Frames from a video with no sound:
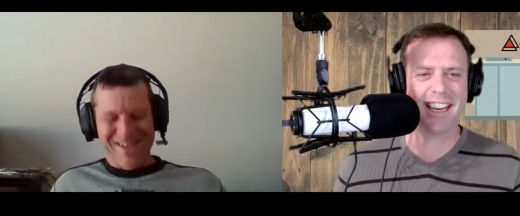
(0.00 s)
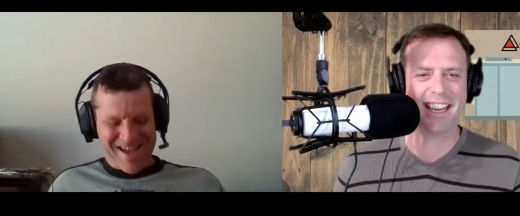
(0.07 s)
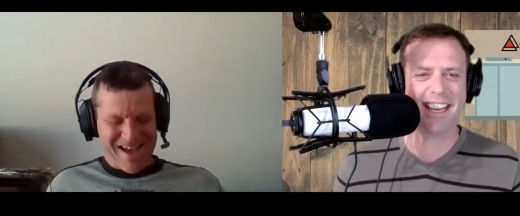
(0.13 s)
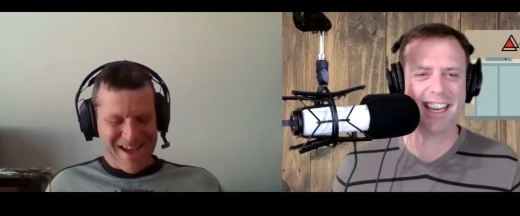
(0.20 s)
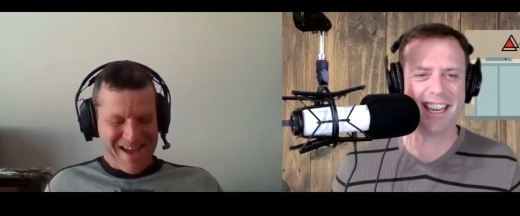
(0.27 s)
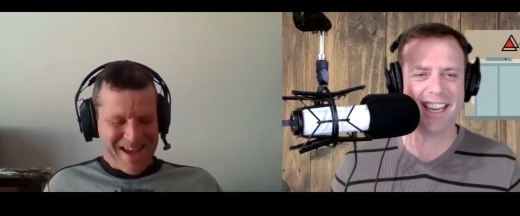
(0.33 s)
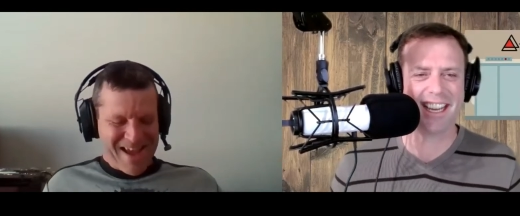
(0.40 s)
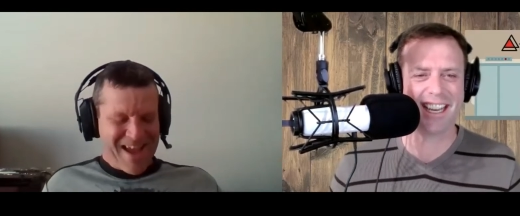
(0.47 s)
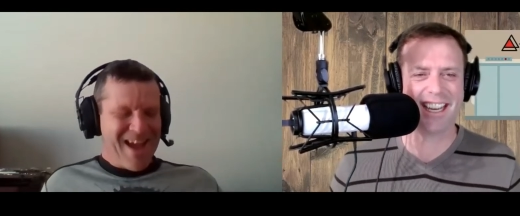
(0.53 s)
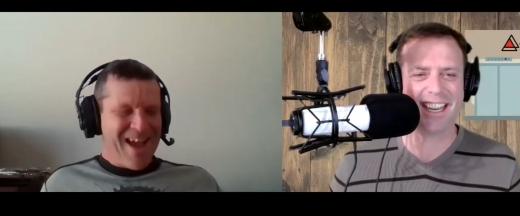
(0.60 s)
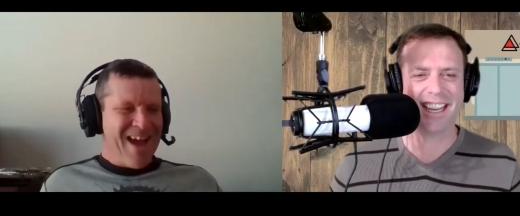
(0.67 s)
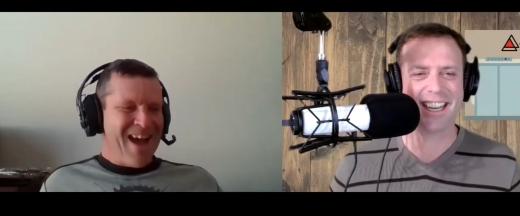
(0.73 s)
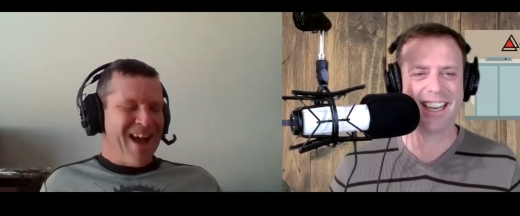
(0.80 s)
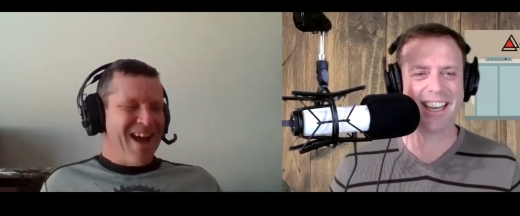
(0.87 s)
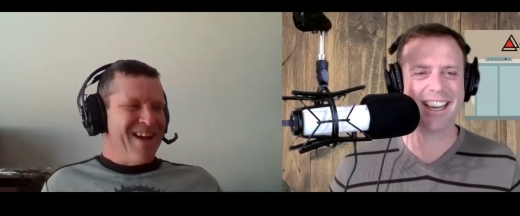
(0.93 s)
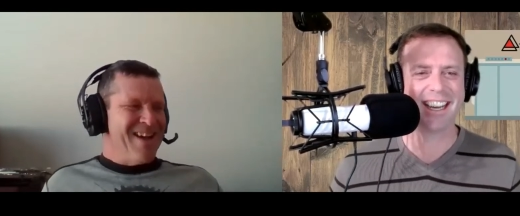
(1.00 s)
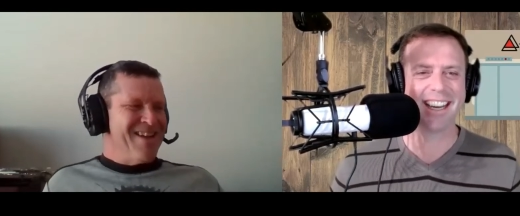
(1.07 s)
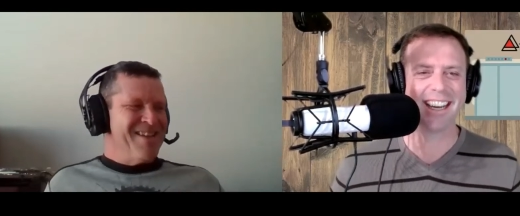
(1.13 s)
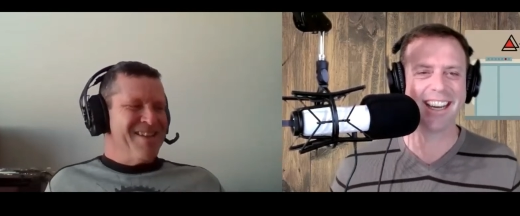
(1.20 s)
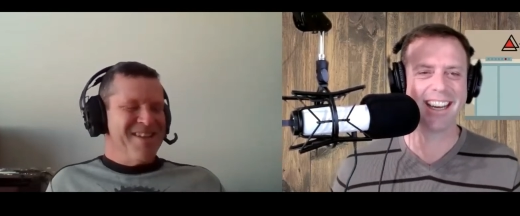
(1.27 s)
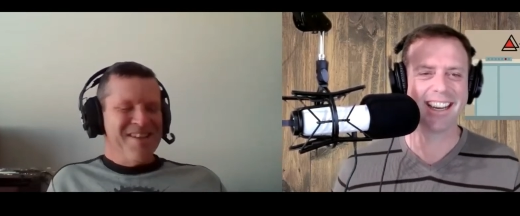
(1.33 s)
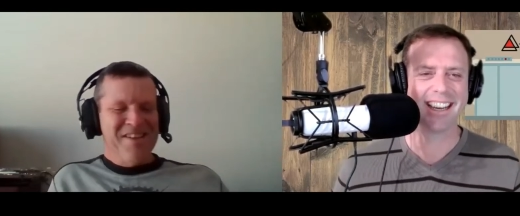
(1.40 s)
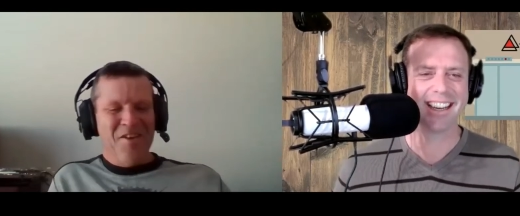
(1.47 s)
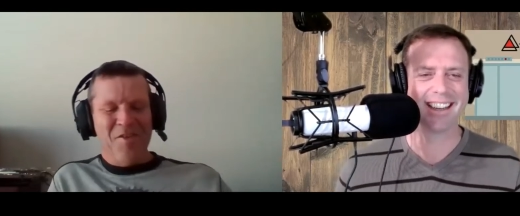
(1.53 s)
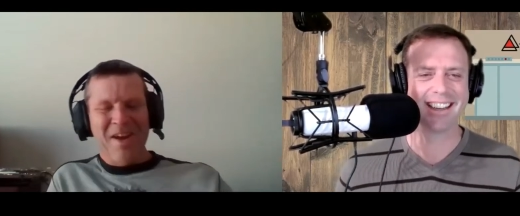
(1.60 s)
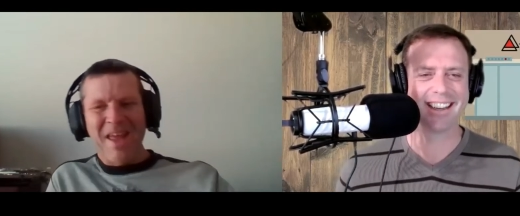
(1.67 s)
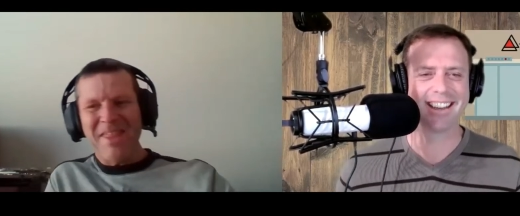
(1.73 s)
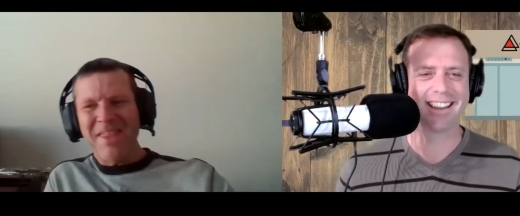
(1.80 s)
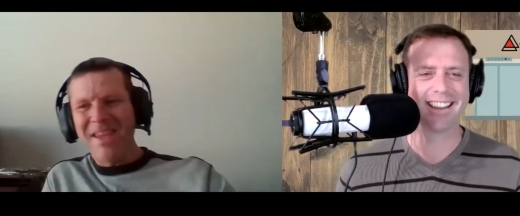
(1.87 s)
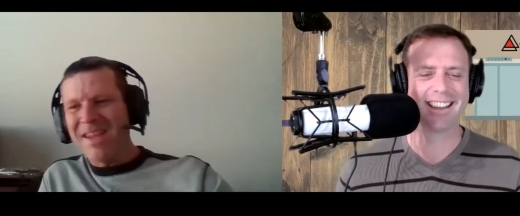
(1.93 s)
Speaker 1: yeah. Uh, you know, and
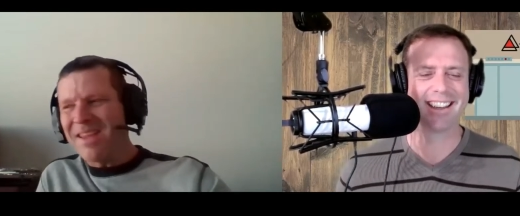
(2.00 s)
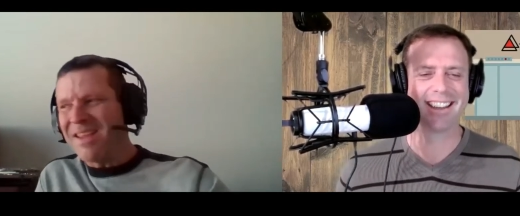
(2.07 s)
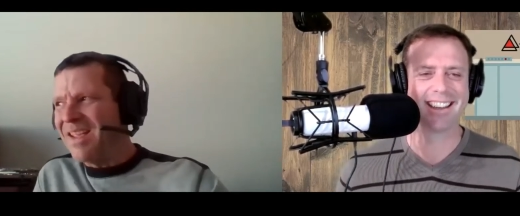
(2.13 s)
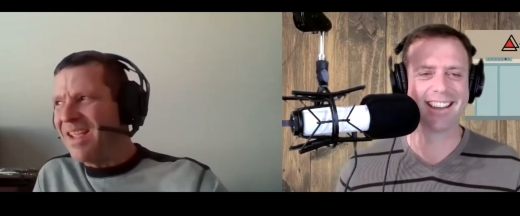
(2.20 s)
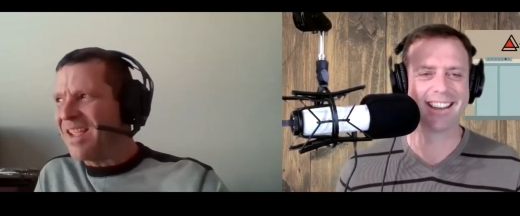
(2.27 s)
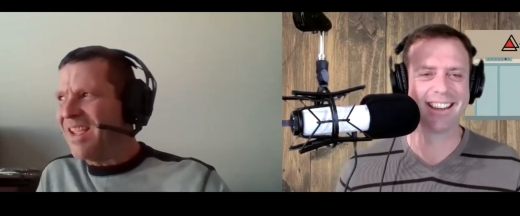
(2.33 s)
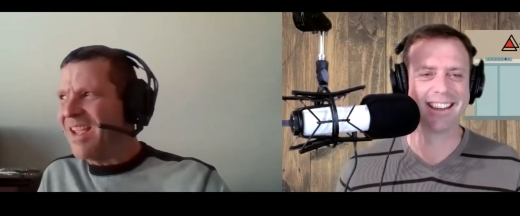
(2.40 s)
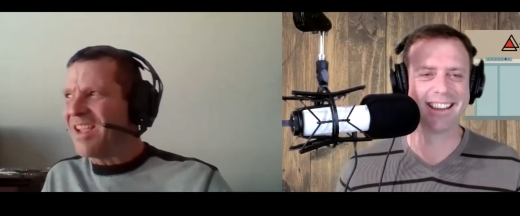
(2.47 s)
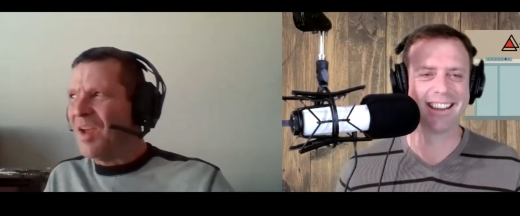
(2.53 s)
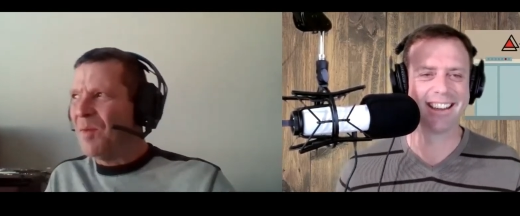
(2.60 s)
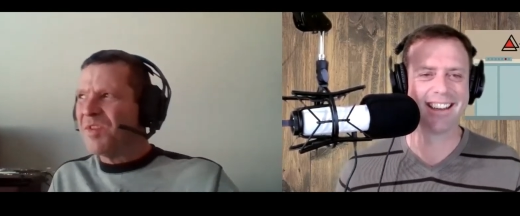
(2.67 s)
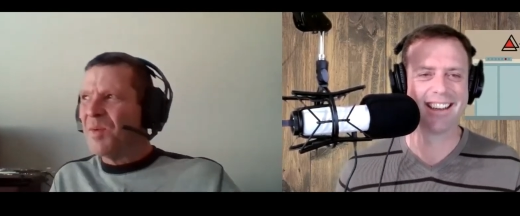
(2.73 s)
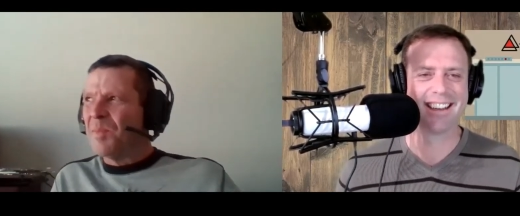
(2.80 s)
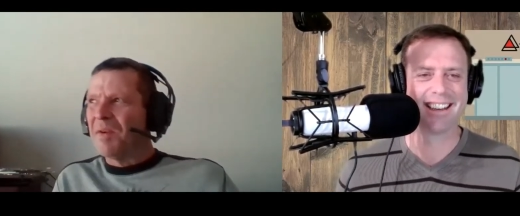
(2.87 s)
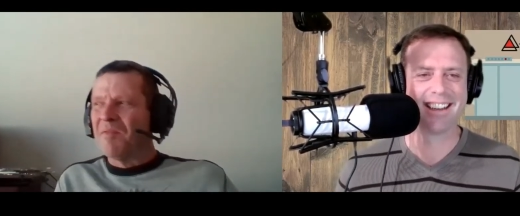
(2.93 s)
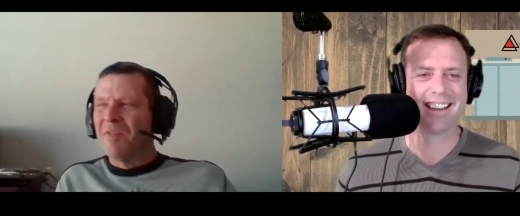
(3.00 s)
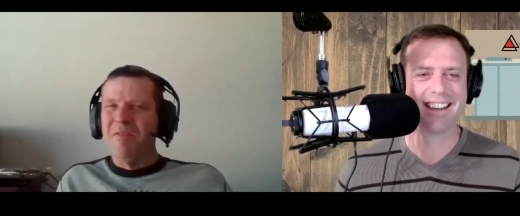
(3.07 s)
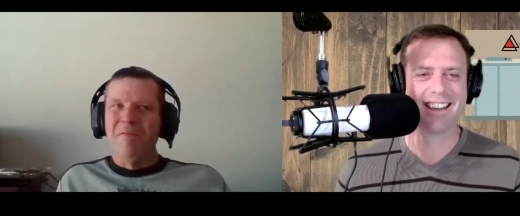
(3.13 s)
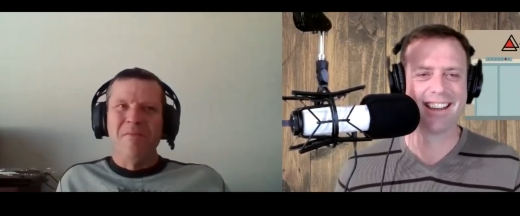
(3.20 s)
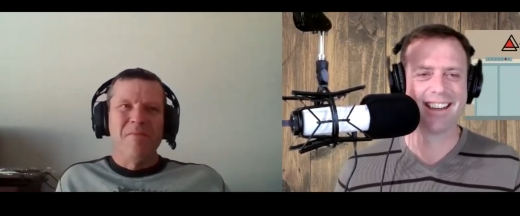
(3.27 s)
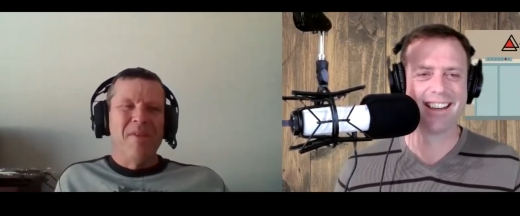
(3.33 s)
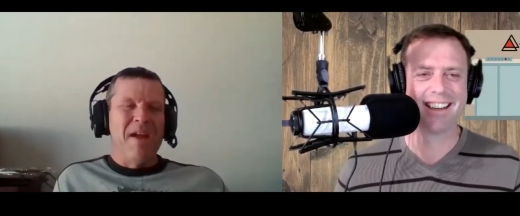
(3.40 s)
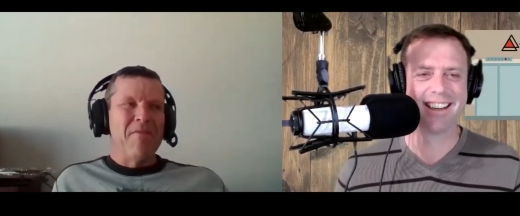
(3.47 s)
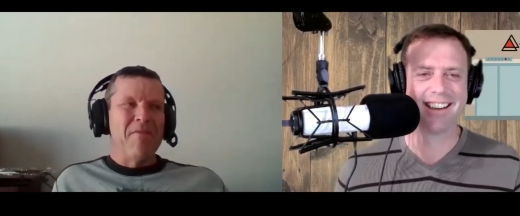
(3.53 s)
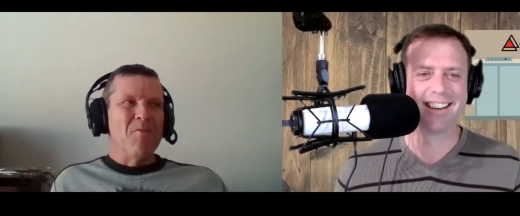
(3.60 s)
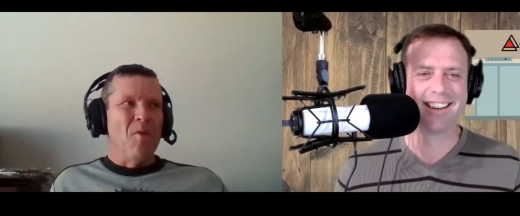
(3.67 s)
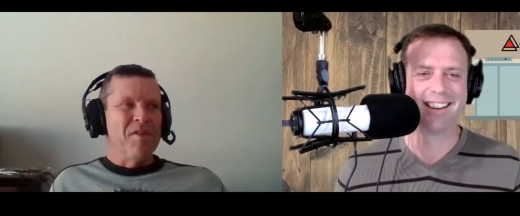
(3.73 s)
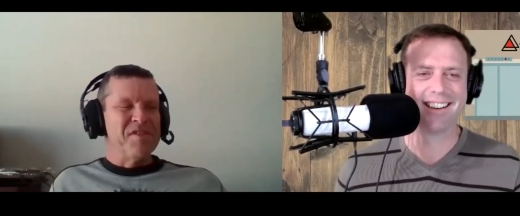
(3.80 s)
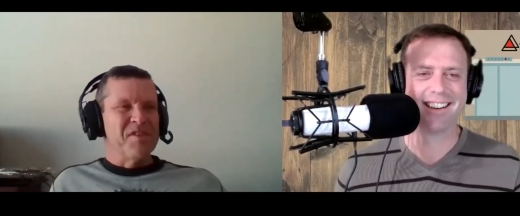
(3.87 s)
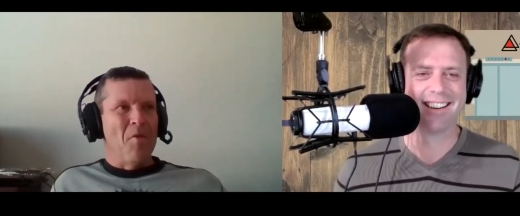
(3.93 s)
I think it, it comes up every, every
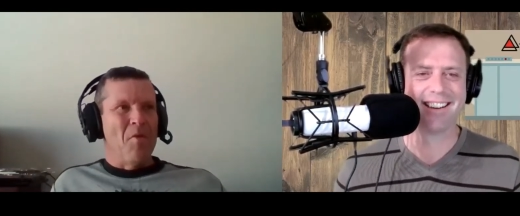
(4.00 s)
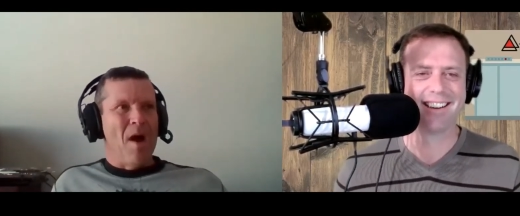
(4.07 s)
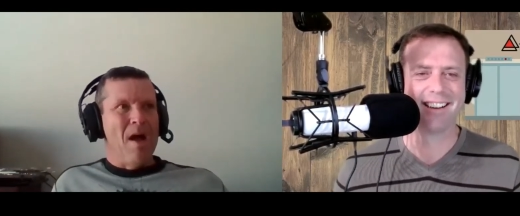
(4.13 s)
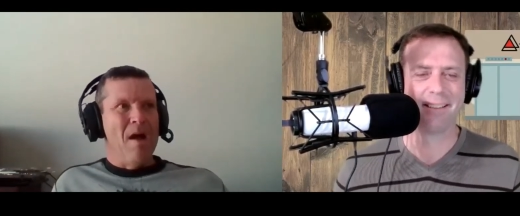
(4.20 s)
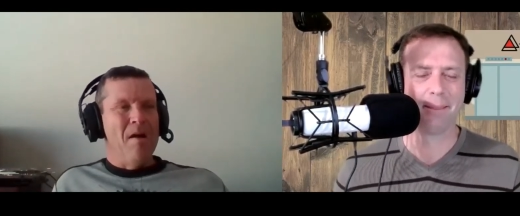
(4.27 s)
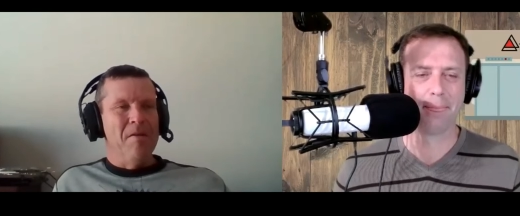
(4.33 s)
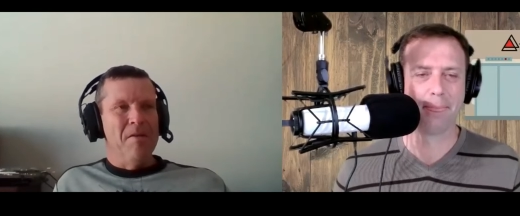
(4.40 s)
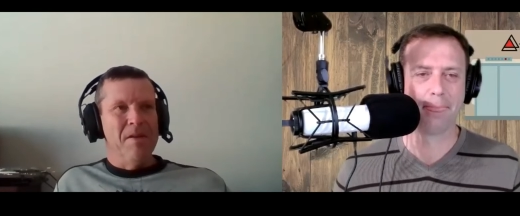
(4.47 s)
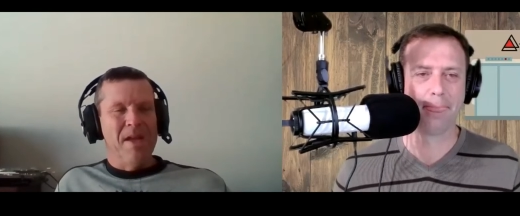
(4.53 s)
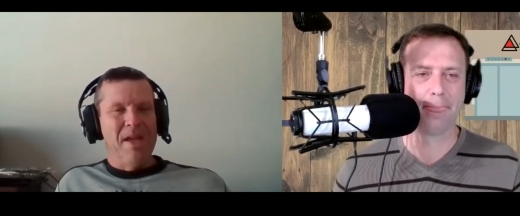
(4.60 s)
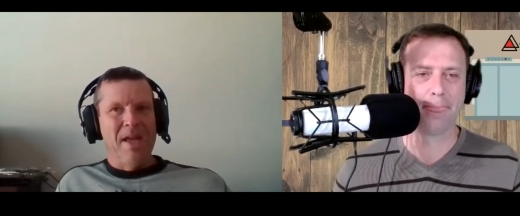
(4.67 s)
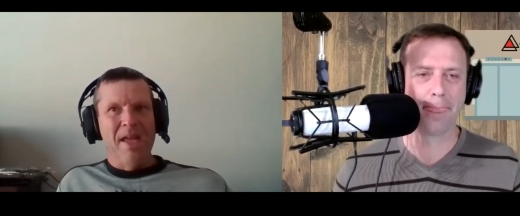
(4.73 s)
once in a while.